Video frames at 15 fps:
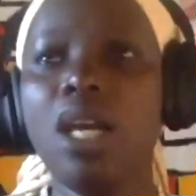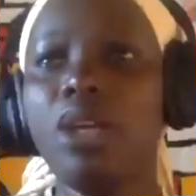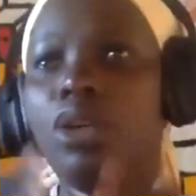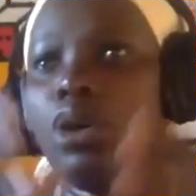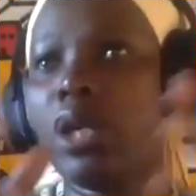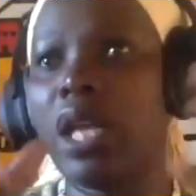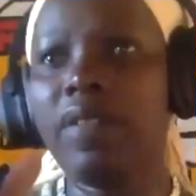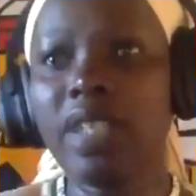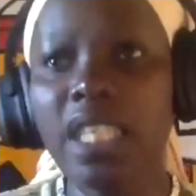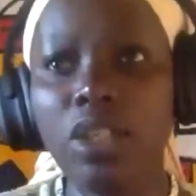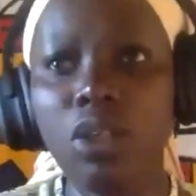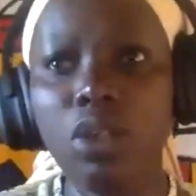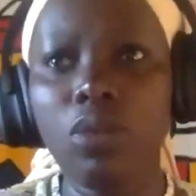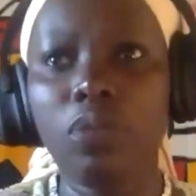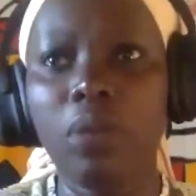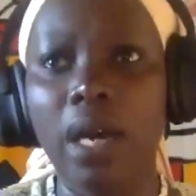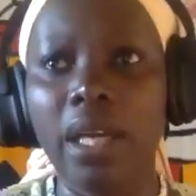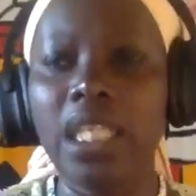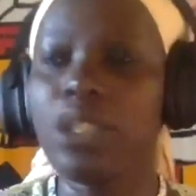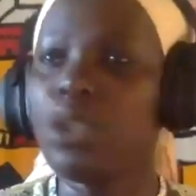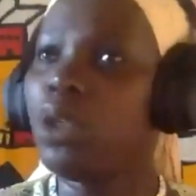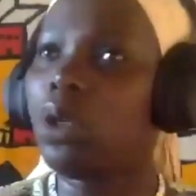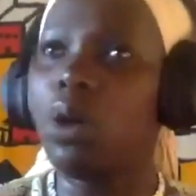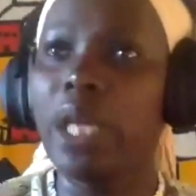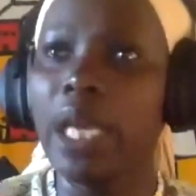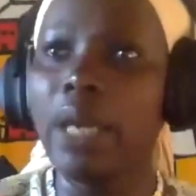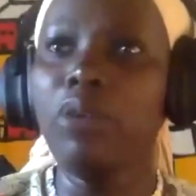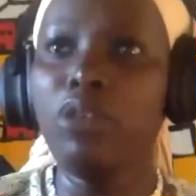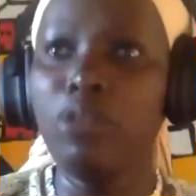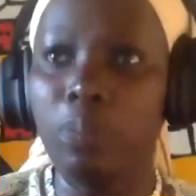you got everything you find, it's not
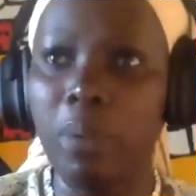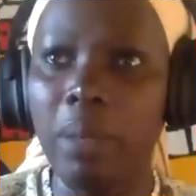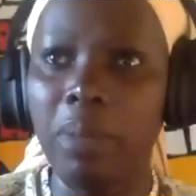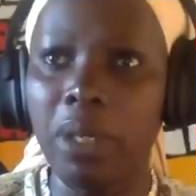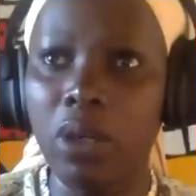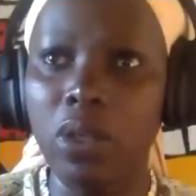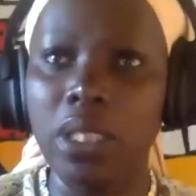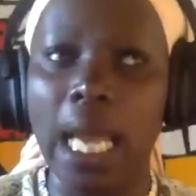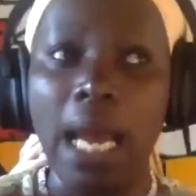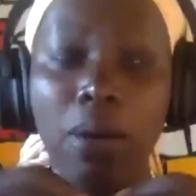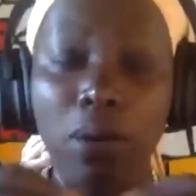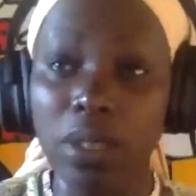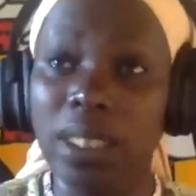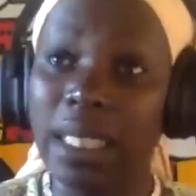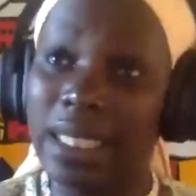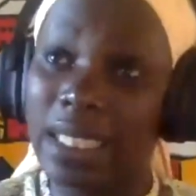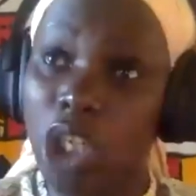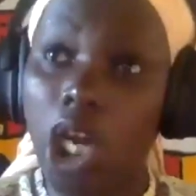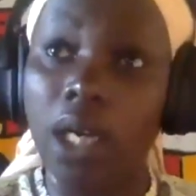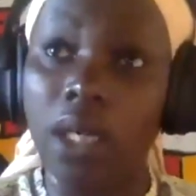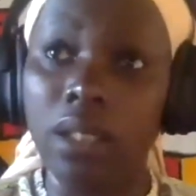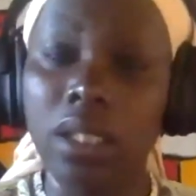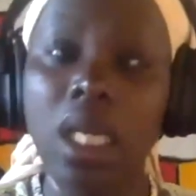okay with me, because I was that child